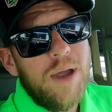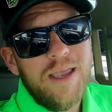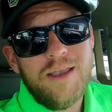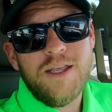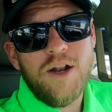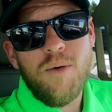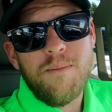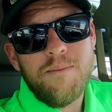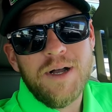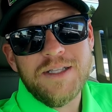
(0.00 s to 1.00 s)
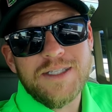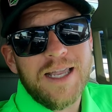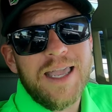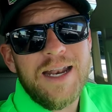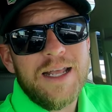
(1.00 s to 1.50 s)
to wait, you know, months
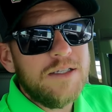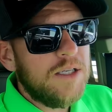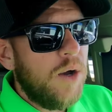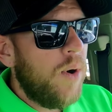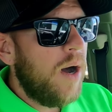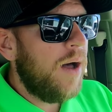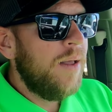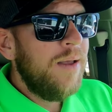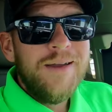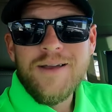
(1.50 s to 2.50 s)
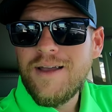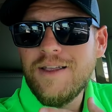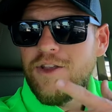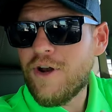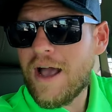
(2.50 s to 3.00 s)
to get it. So uh,
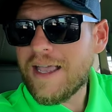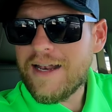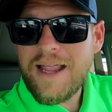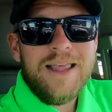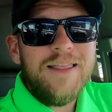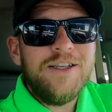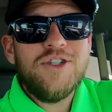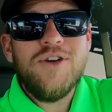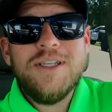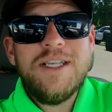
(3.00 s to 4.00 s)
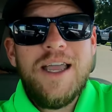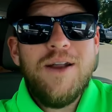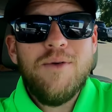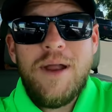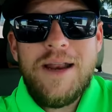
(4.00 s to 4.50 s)
you're not getting any of these trucks out
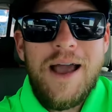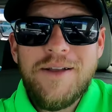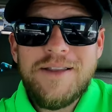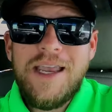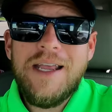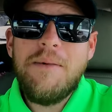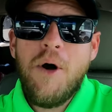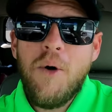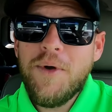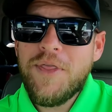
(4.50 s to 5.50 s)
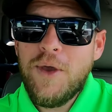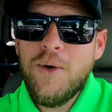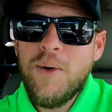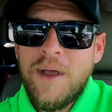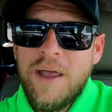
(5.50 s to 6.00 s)
here right now and taking them home with
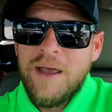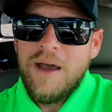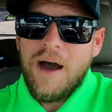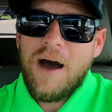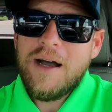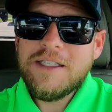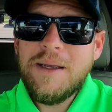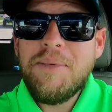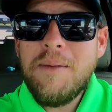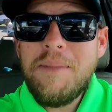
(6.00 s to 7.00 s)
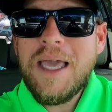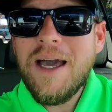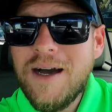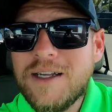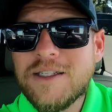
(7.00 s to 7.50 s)
you uh, simply
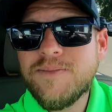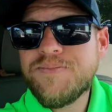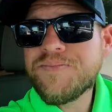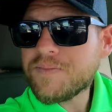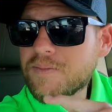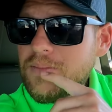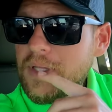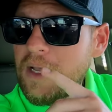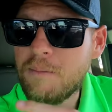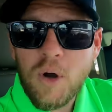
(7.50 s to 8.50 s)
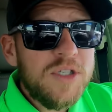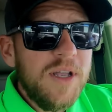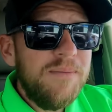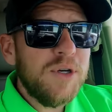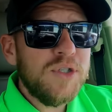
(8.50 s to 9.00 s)
because
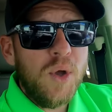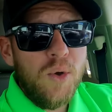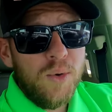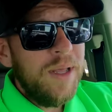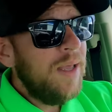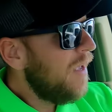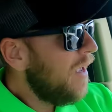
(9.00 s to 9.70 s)
most of them are sold